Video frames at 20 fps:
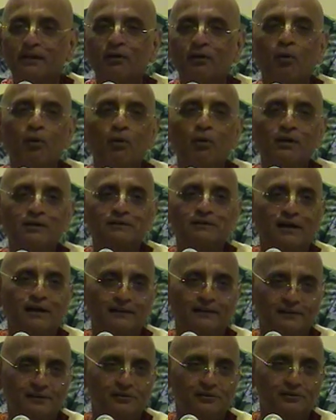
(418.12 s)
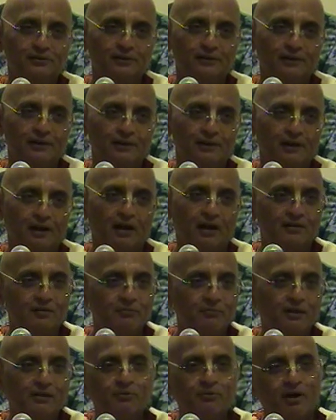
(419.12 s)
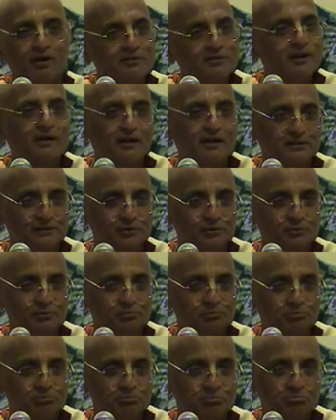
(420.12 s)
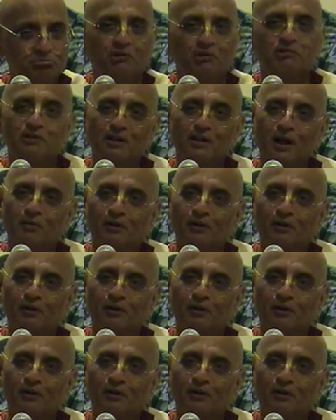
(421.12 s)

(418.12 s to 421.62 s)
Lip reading: a way that you will be able to enjoy.